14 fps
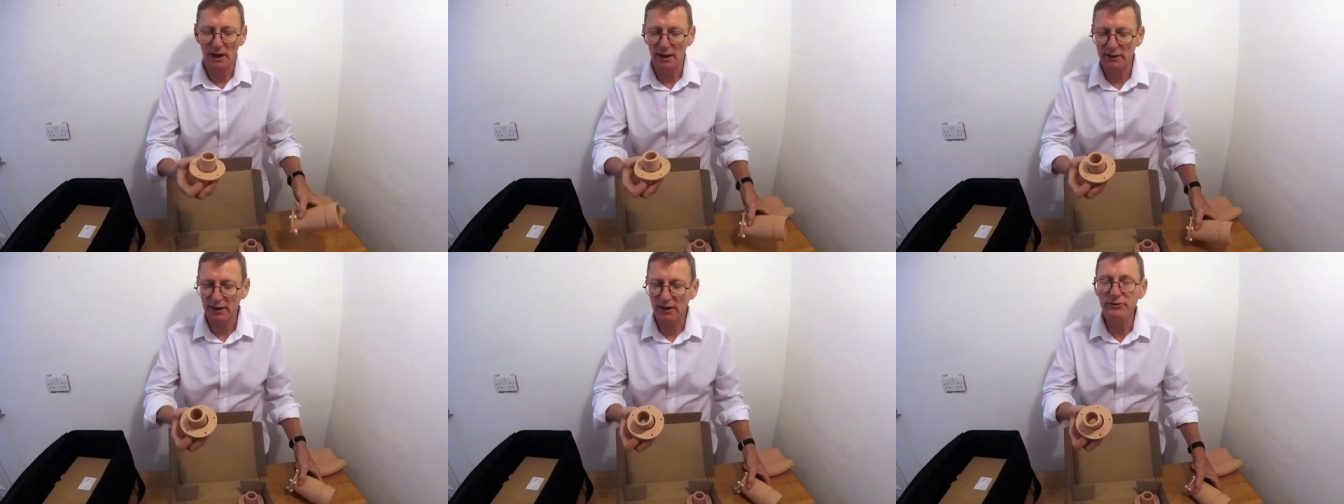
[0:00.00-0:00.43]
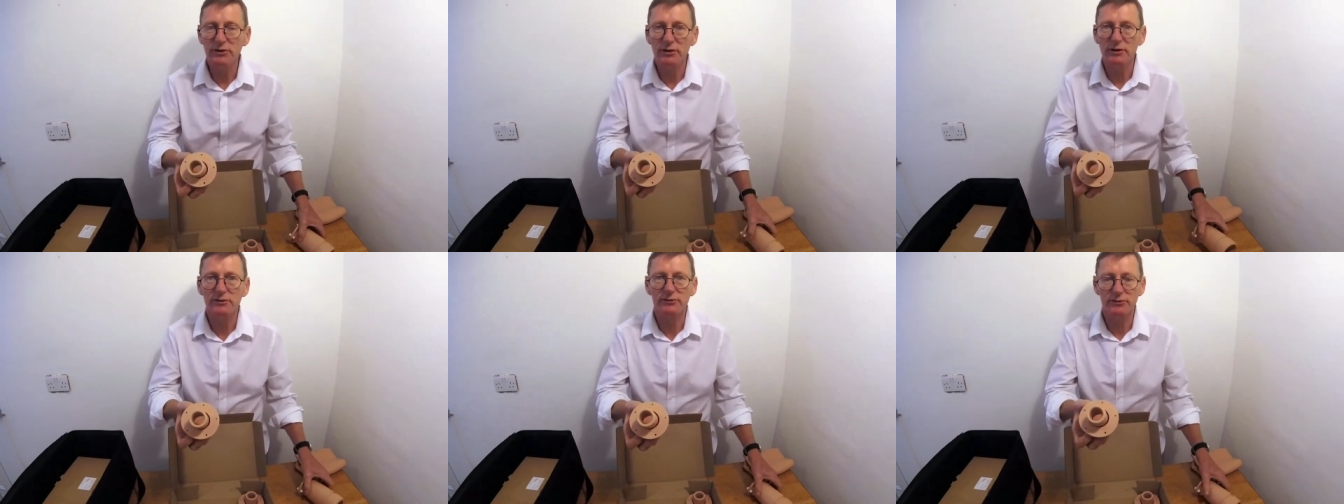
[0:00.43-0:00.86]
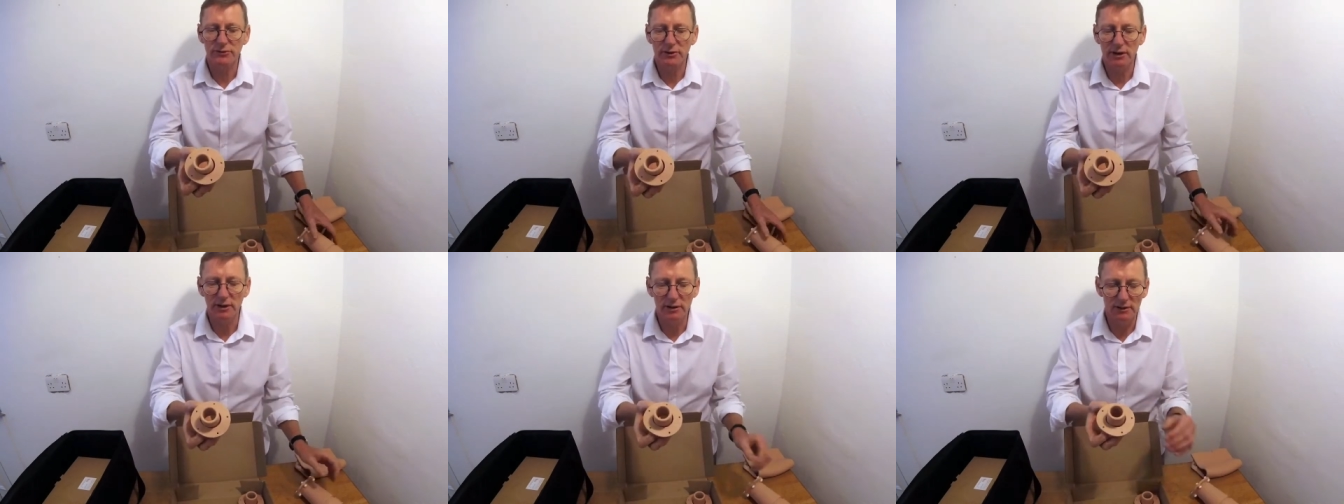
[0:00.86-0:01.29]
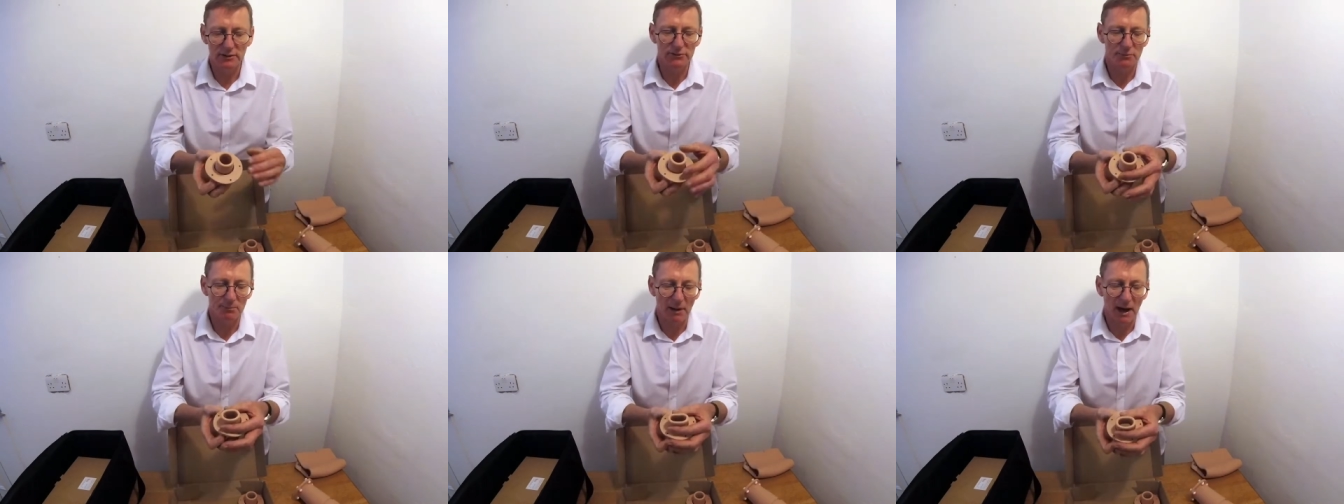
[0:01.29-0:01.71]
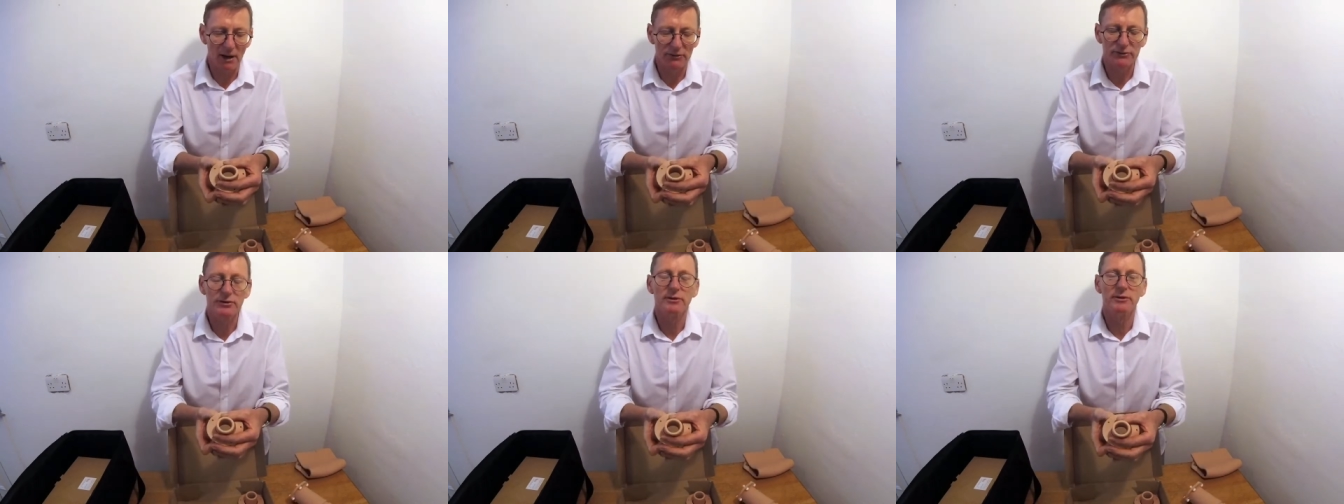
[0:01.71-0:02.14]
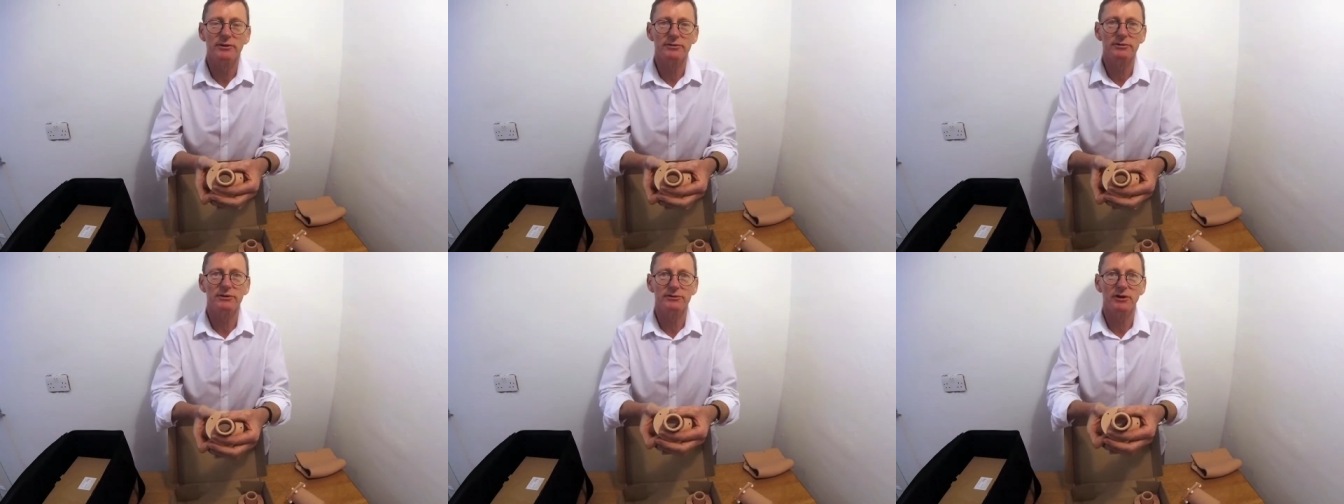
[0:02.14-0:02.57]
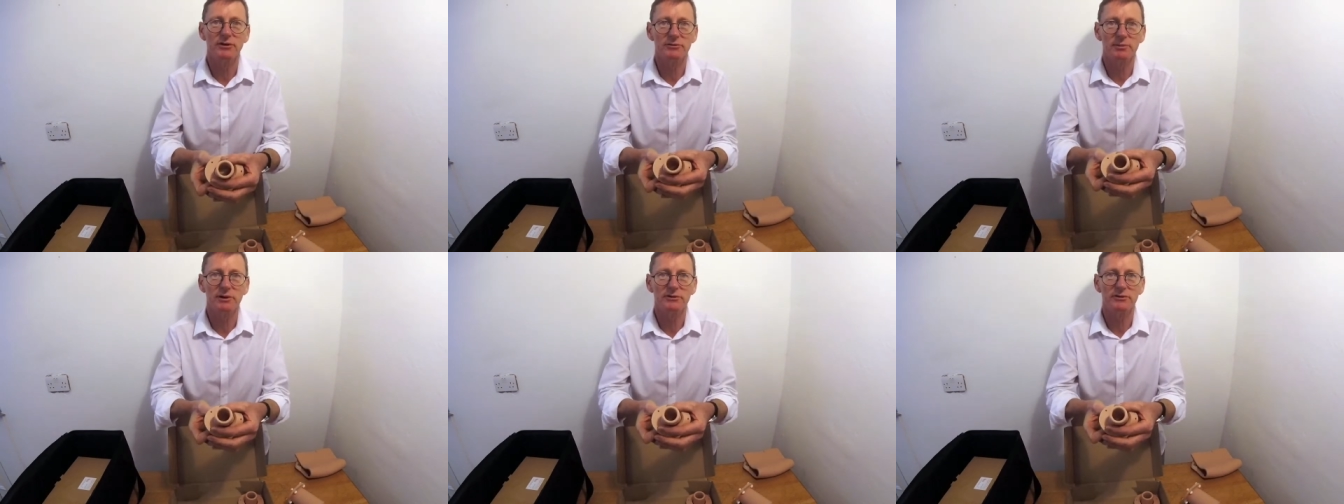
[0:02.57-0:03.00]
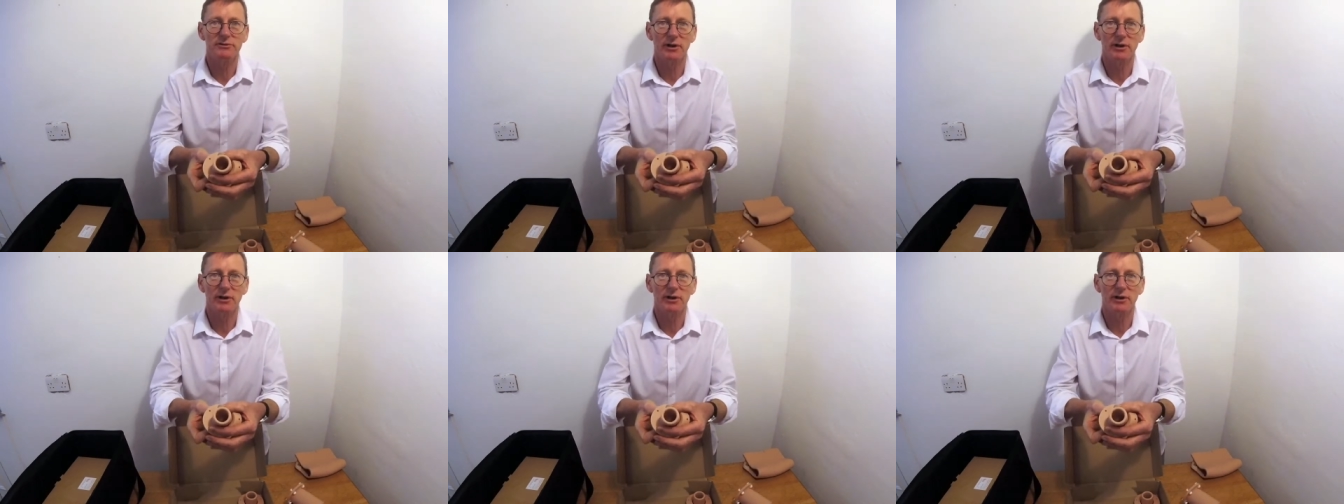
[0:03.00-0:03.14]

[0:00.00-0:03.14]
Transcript: and as you can see, is about two or three centimeters